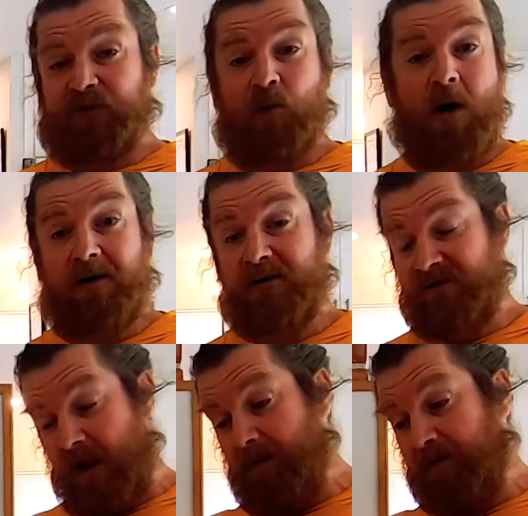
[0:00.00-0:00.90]
as water
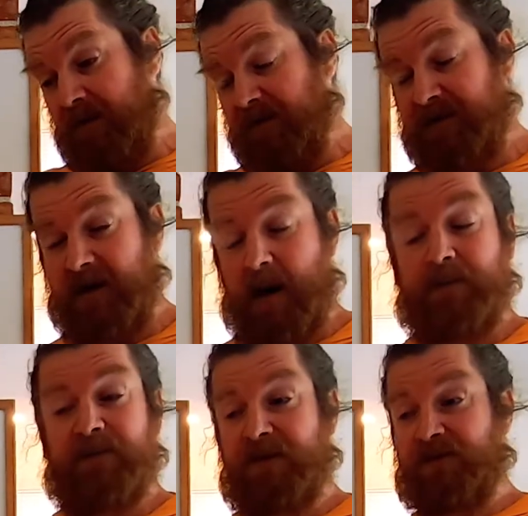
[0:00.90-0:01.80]
evaporates, that
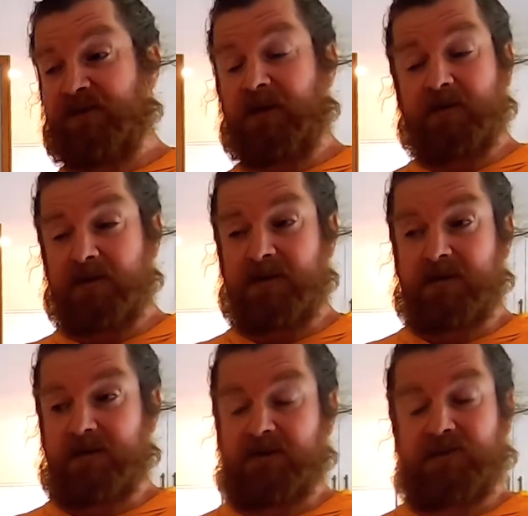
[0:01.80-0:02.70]
happens at fairly
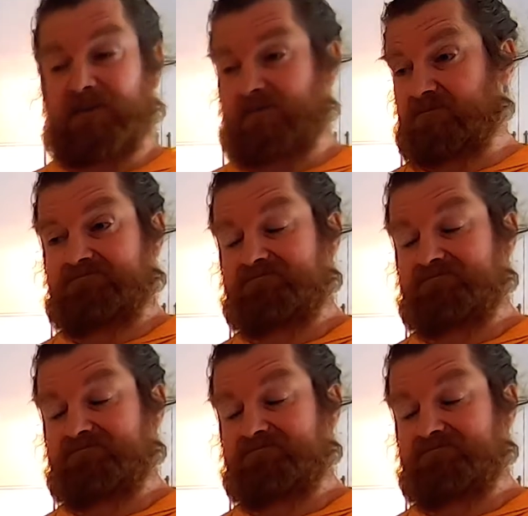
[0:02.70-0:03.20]
kind of